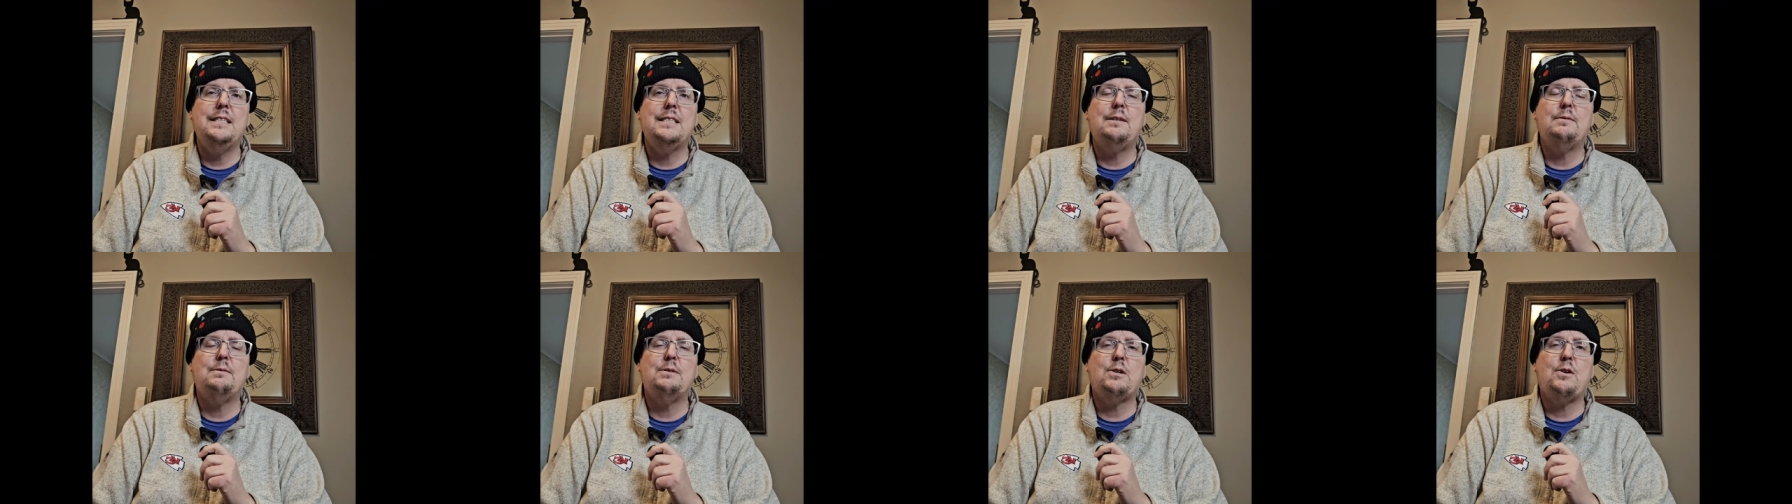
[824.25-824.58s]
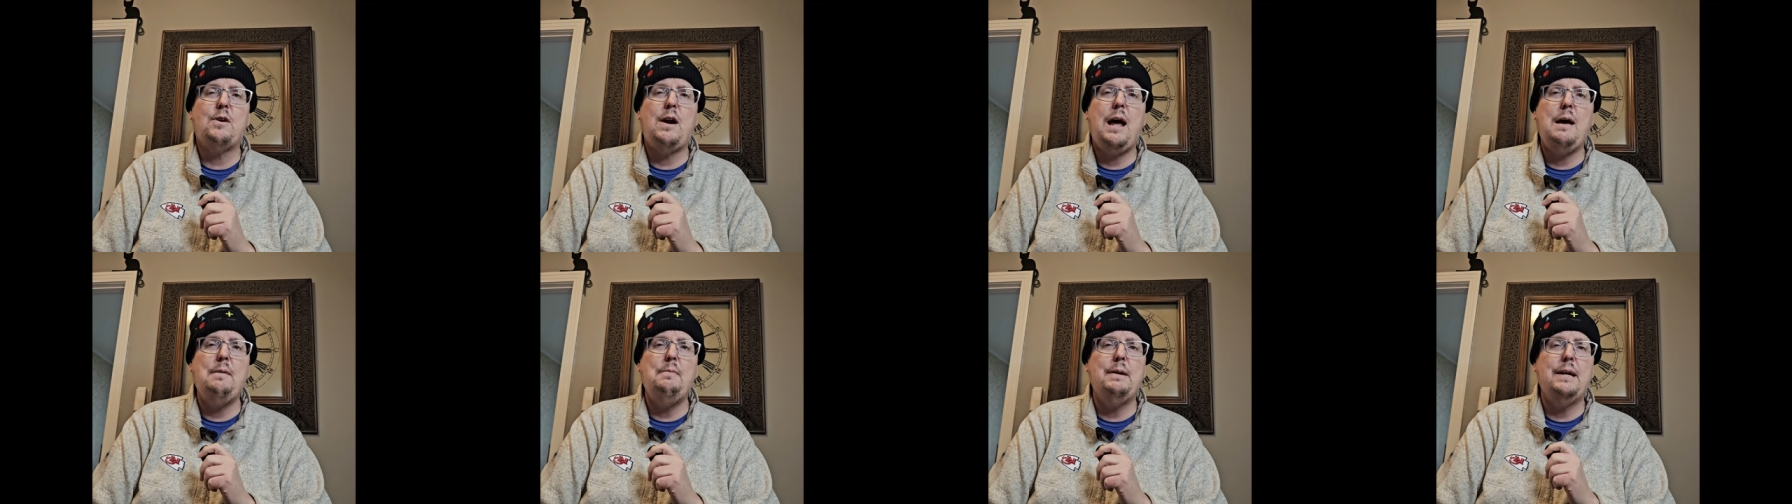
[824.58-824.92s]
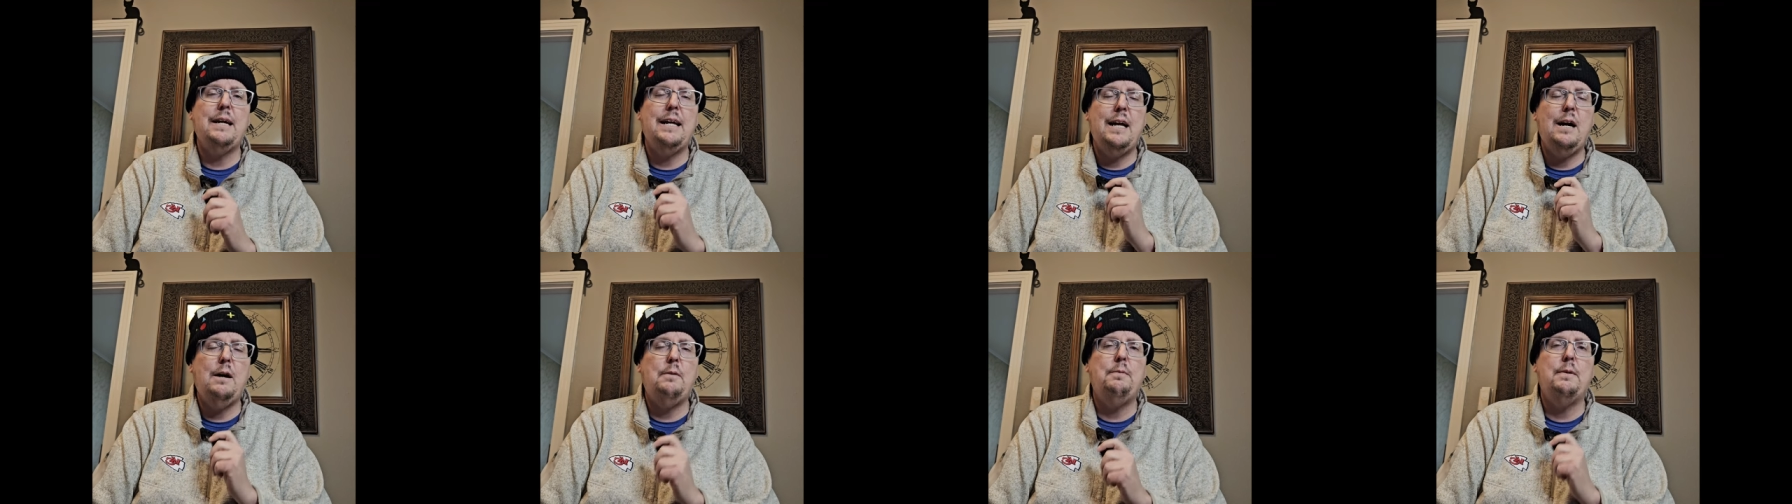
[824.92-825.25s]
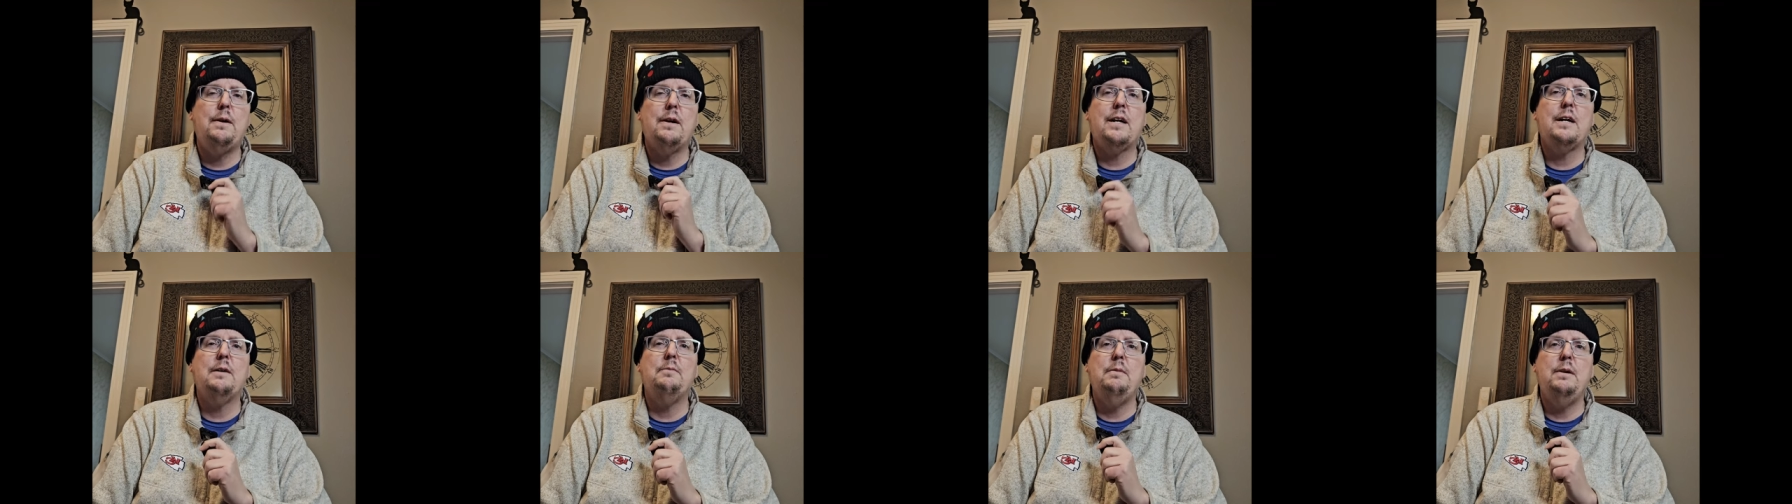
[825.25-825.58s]
and subscribing and
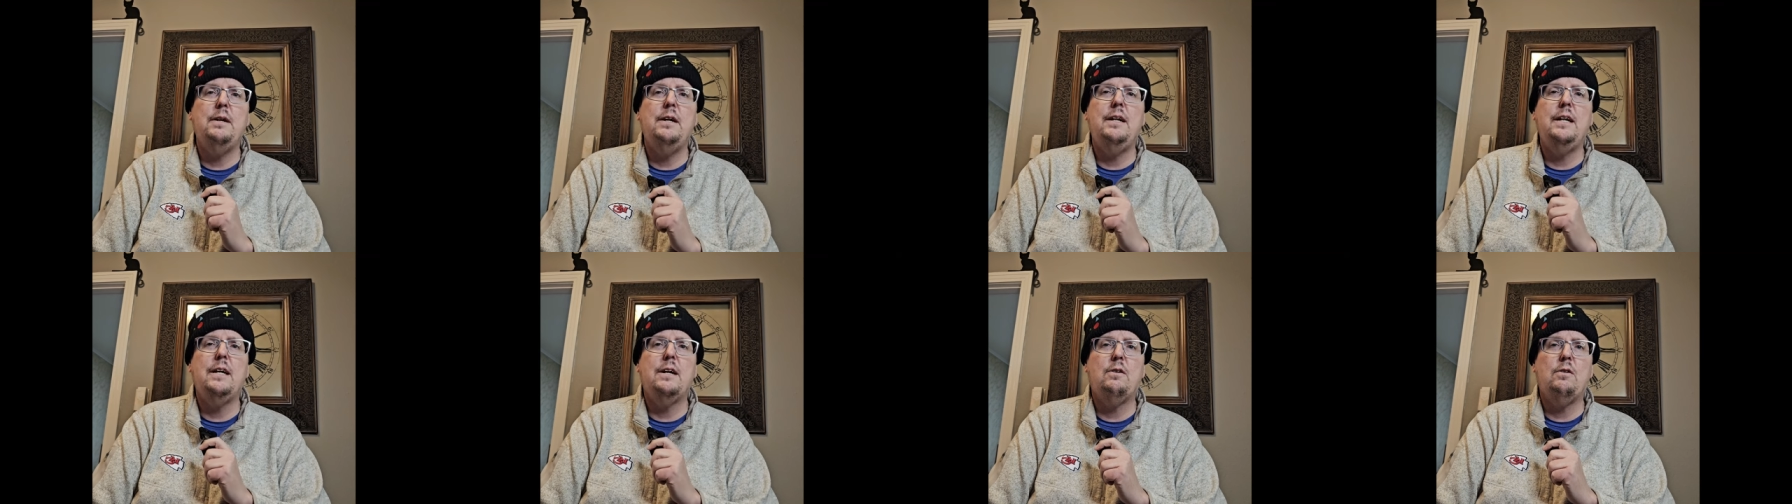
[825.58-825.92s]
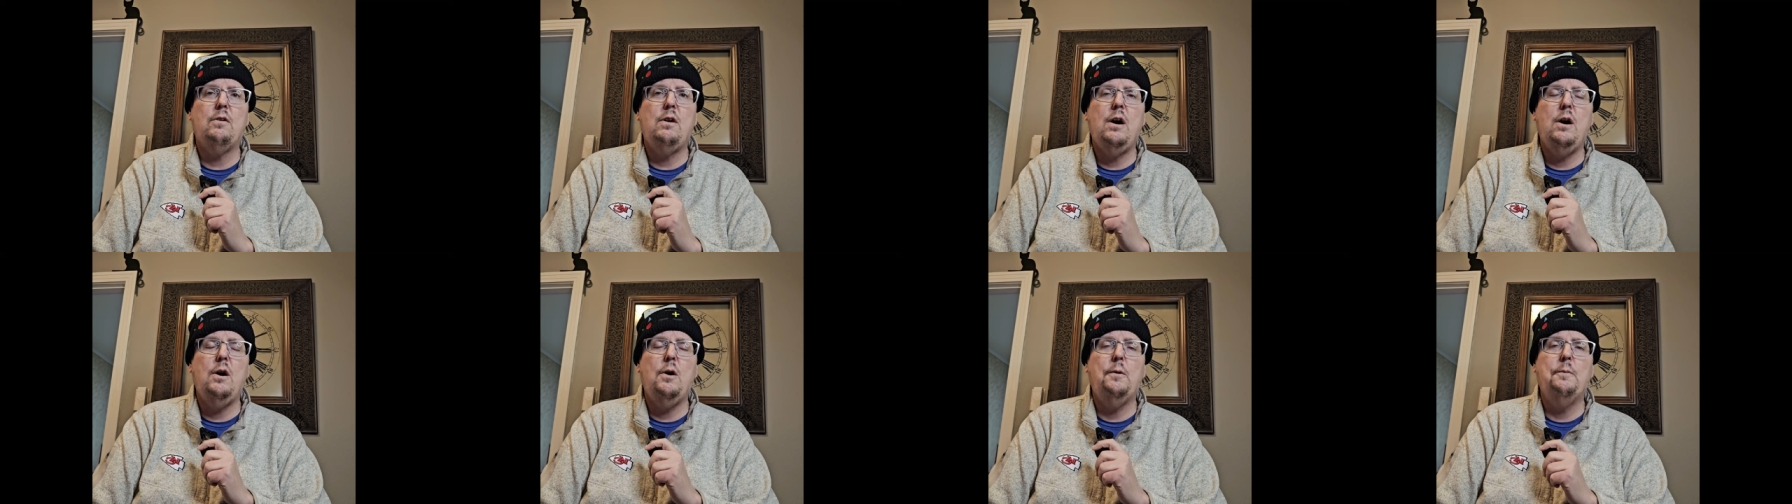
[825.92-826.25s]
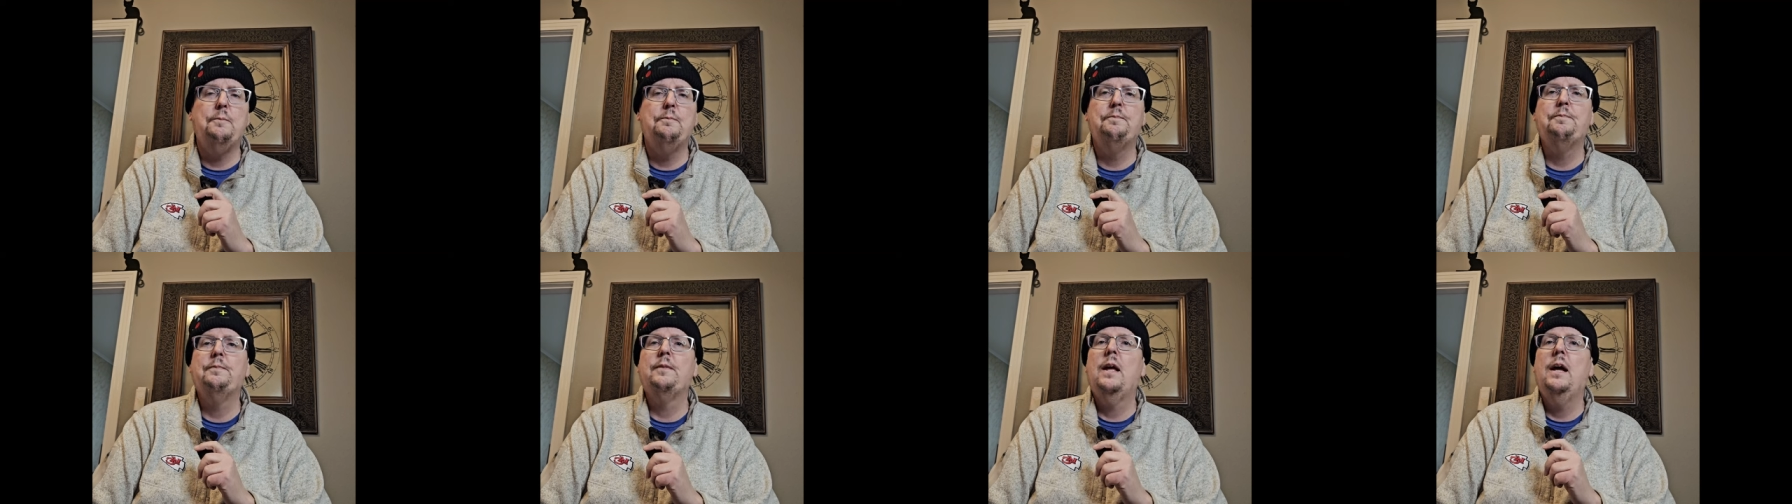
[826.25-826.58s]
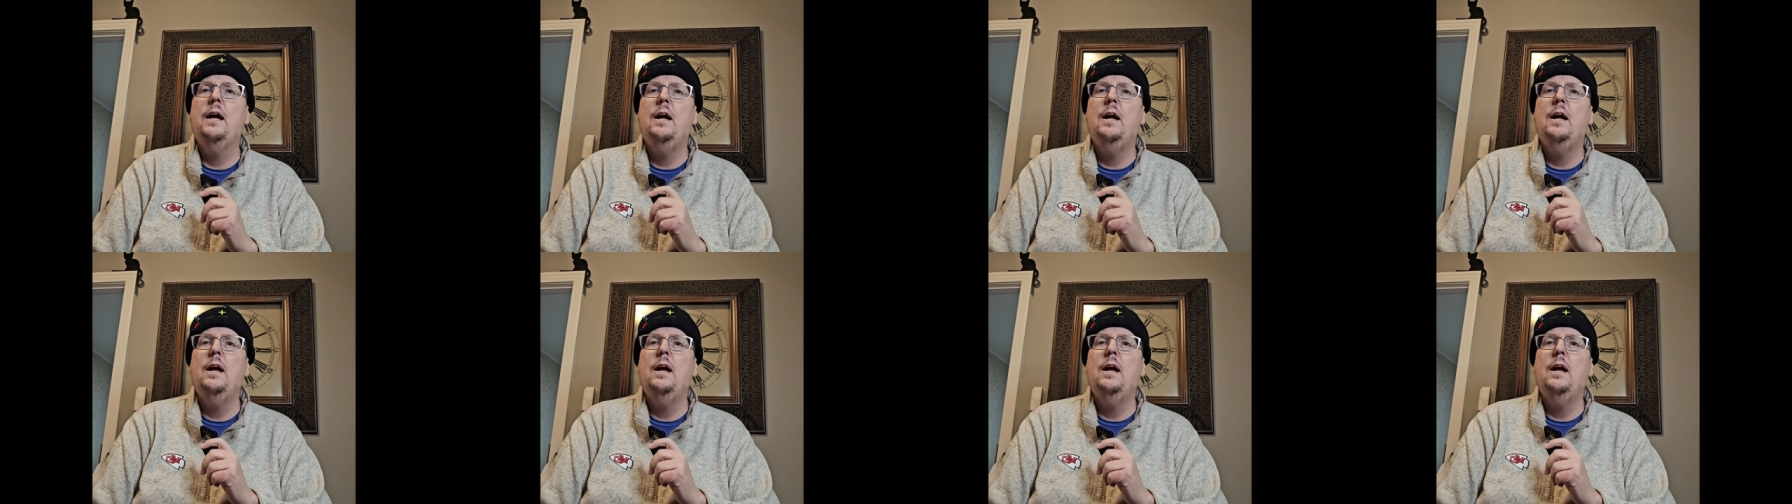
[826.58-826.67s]
helping our community grow.